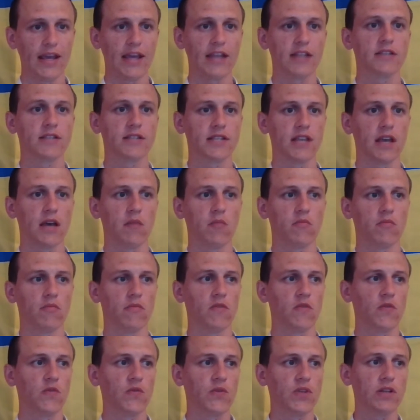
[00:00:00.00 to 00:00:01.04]
add
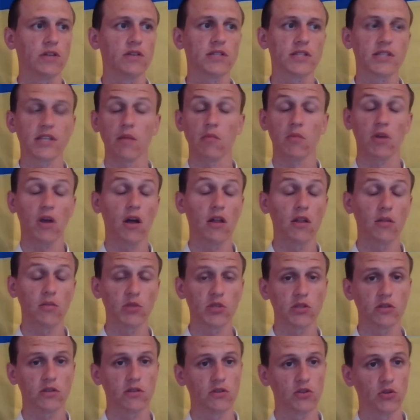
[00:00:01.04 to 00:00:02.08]
some fields, some
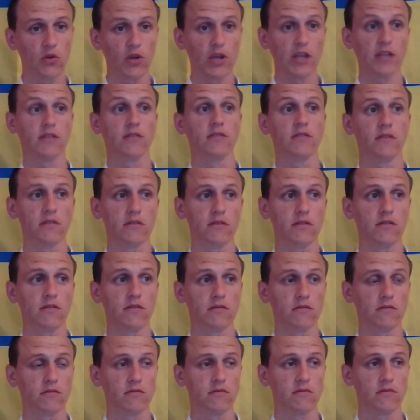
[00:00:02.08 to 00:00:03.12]
columns, you can
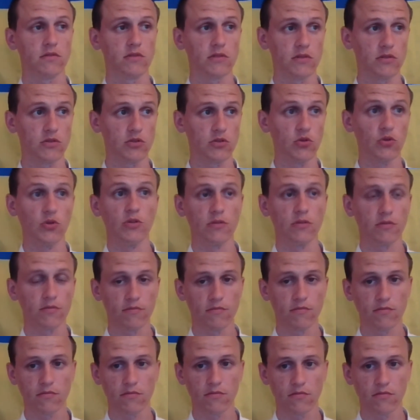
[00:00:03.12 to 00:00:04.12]
do it.